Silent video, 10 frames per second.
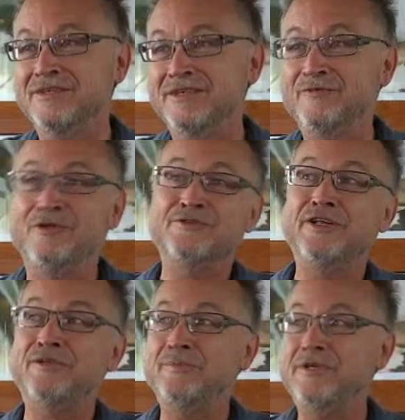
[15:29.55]
He wants to
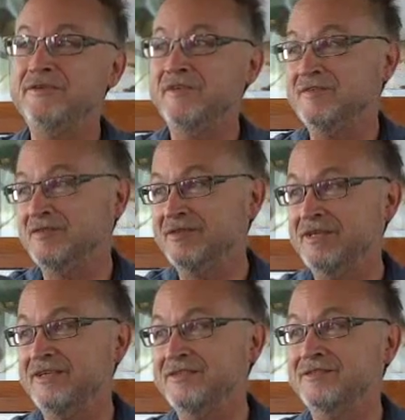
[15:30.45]
help me. That's just
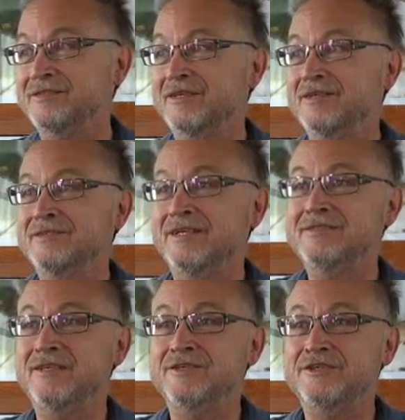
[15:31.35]
like this
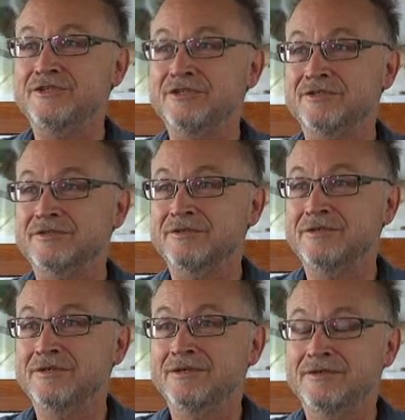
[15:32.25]
satsang teachers.
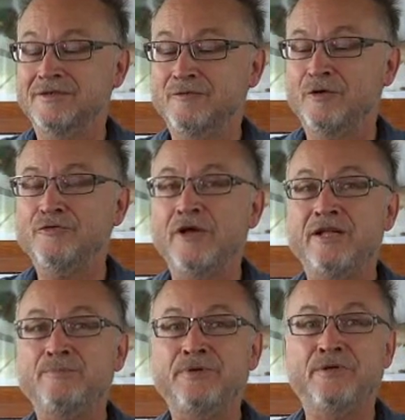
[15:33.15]
They want to
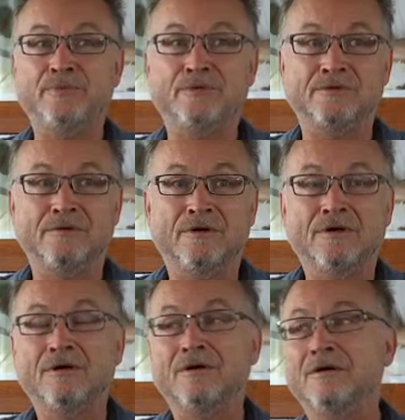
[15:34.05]
help people.
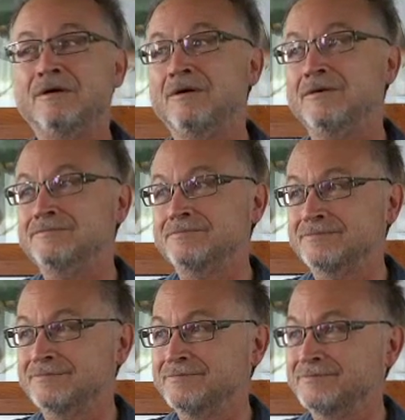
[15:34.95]
Oh,
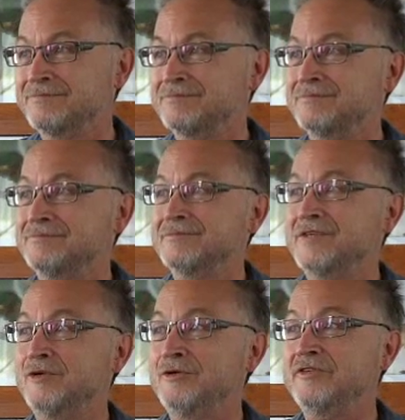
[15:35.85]

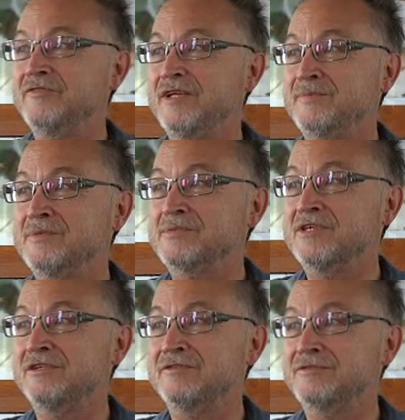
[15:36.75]
he cannot even help
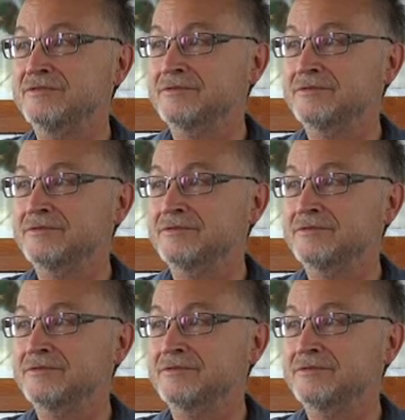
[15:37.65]
himself.